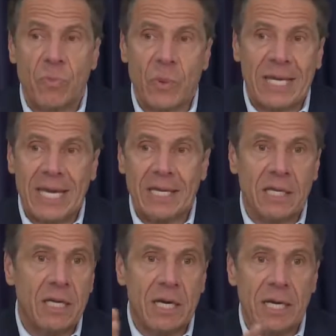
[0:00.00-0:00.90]
We can't
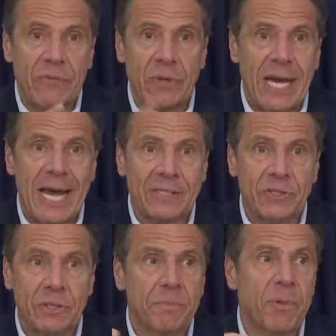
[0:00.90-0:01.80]
align every
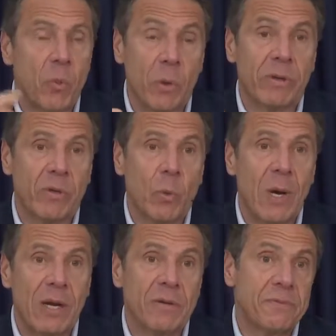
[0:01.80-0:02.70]
action, but we're
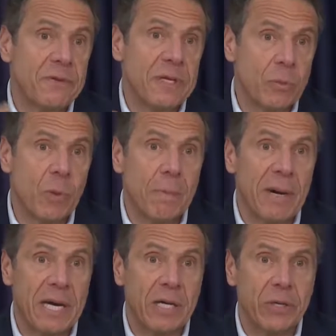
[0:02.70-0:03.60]
aware of it and we're
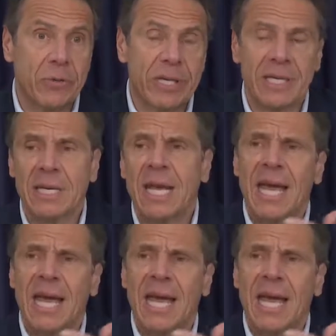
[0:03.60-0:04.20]
monitoring it.